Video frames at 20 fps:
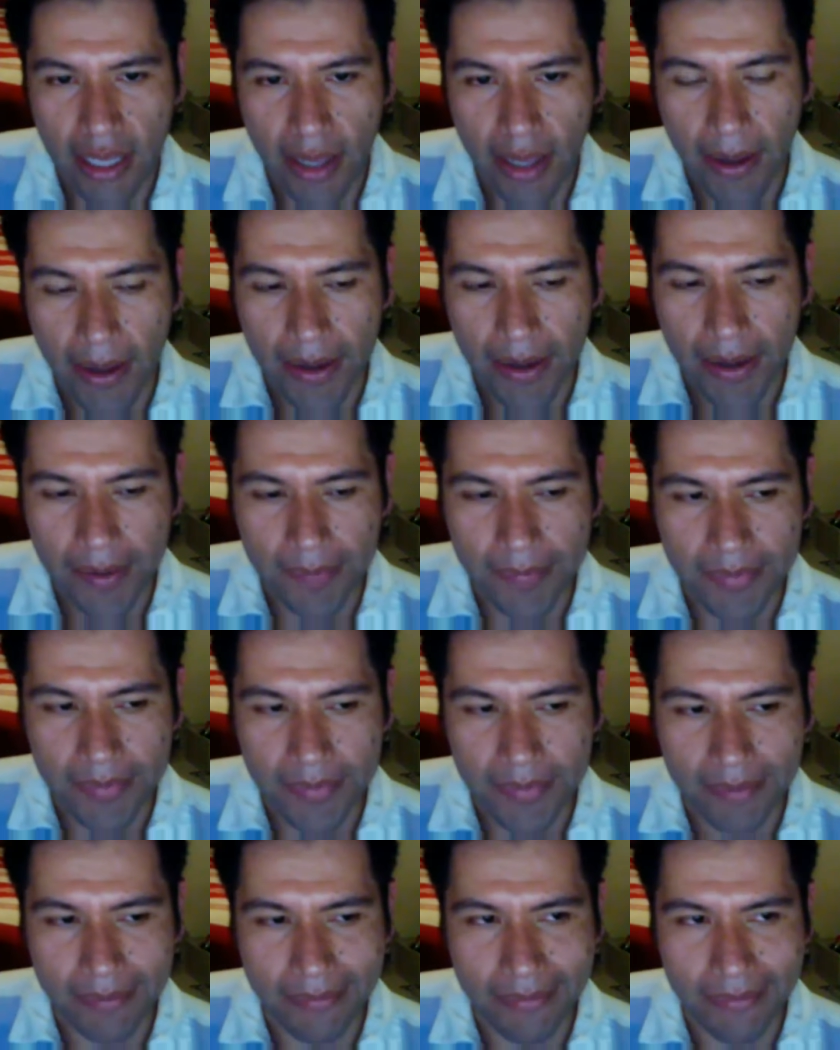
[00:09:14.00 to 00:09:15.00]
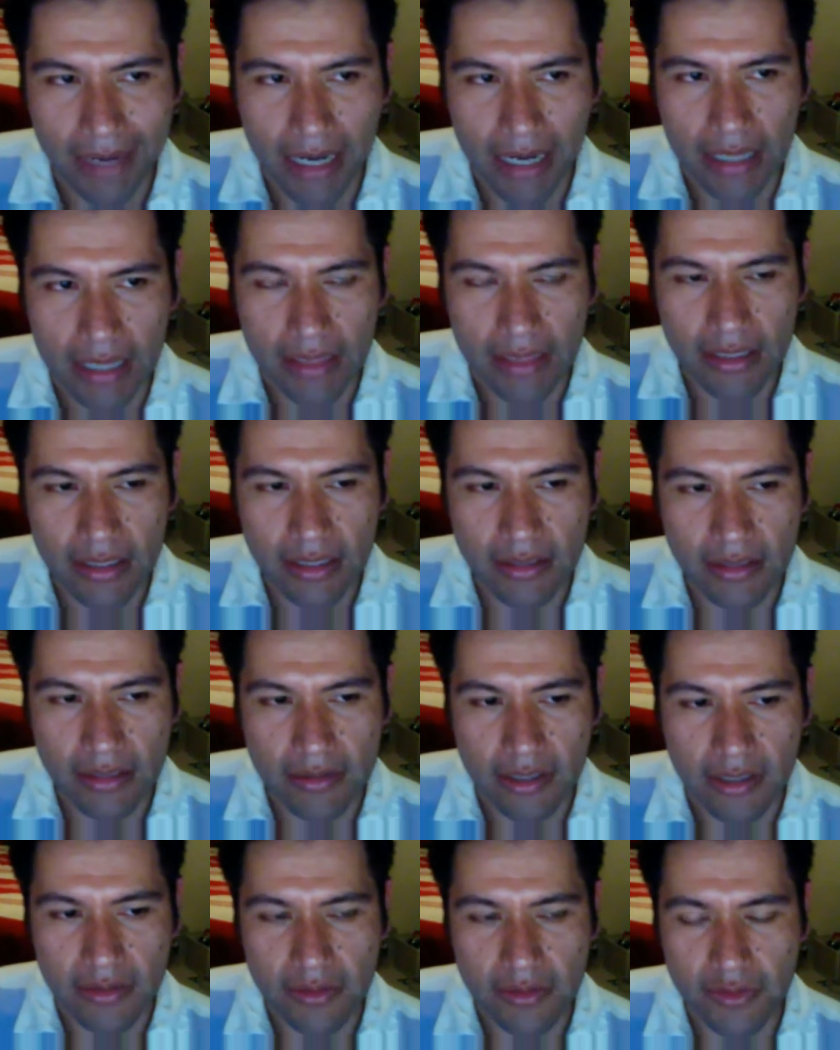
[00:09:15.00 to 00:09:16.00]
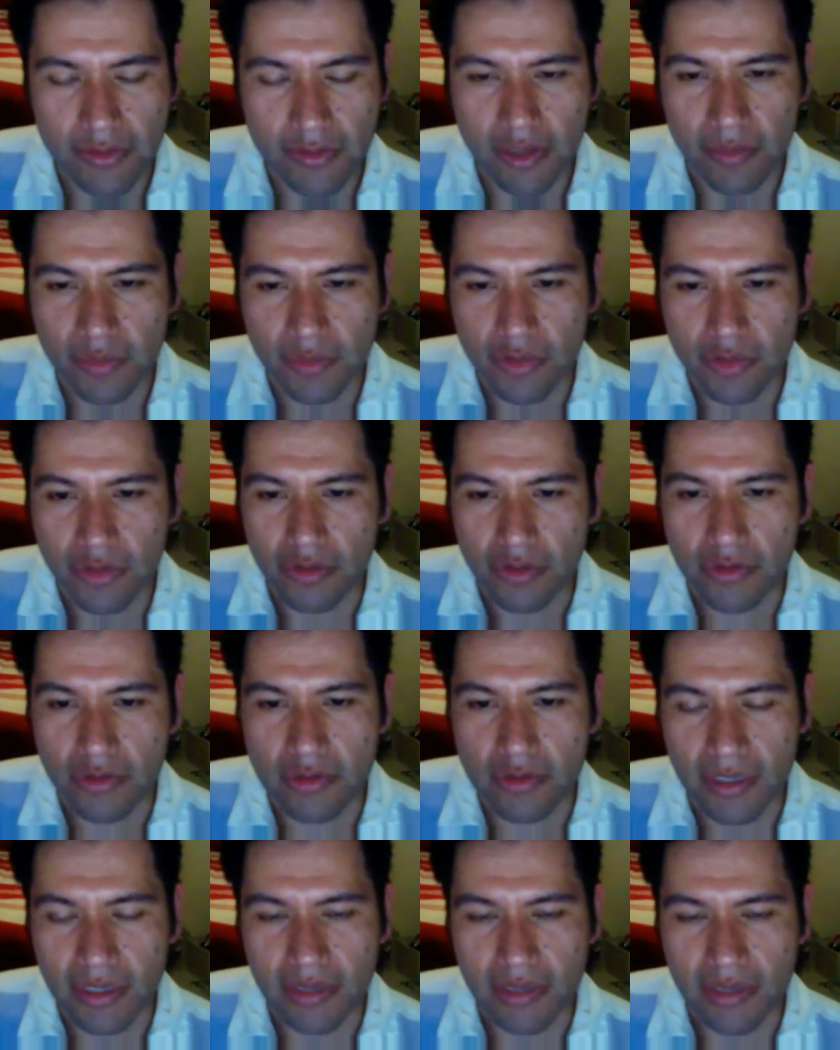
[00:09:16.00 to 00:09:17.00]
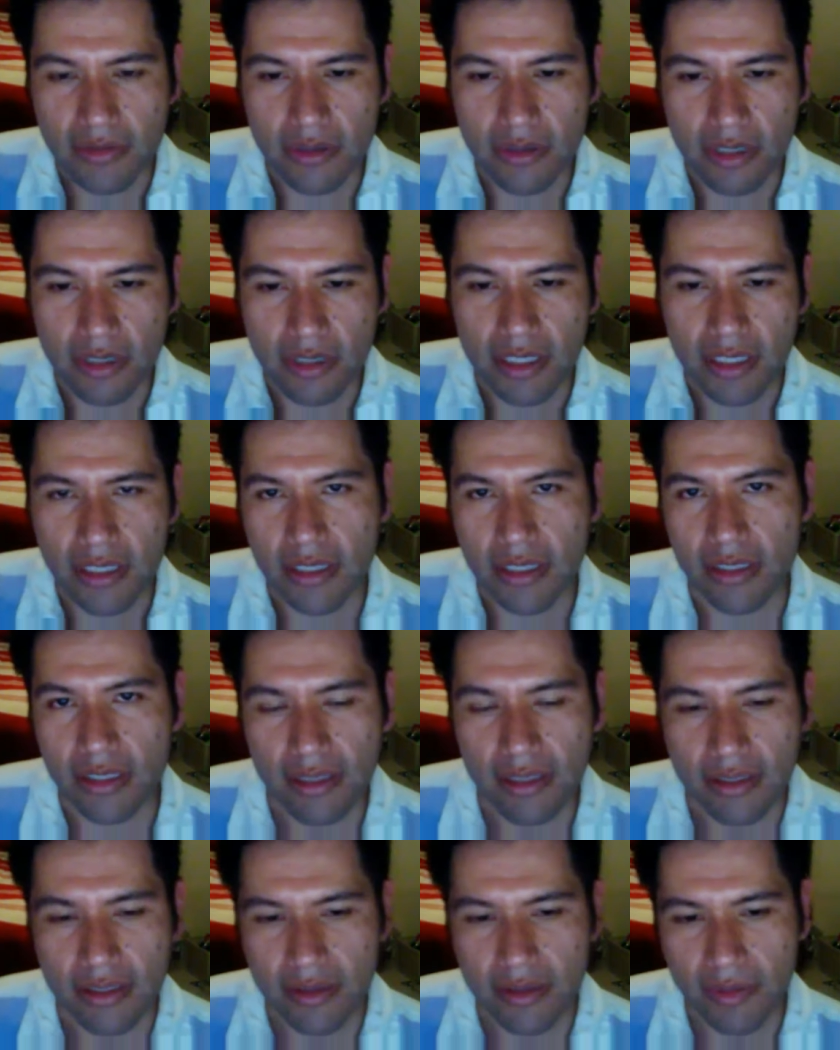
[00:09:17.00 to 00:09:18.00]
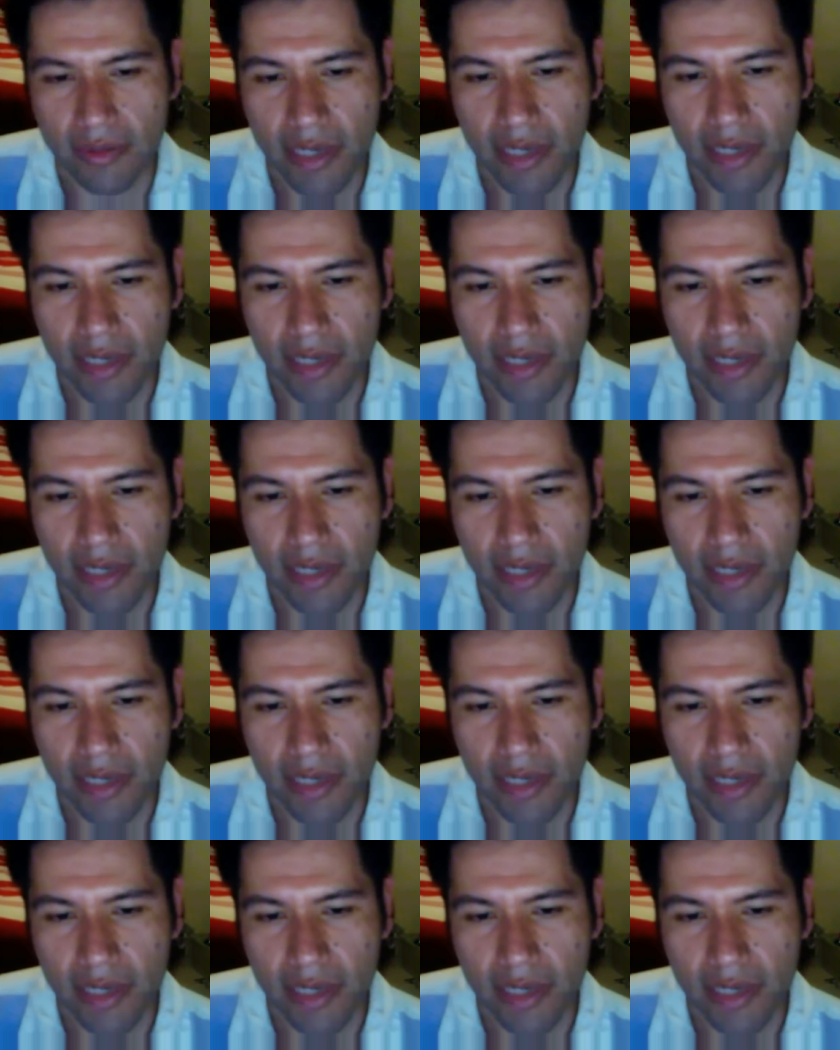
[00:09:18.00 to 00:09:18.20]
I think it's easier for them to use it because they're in my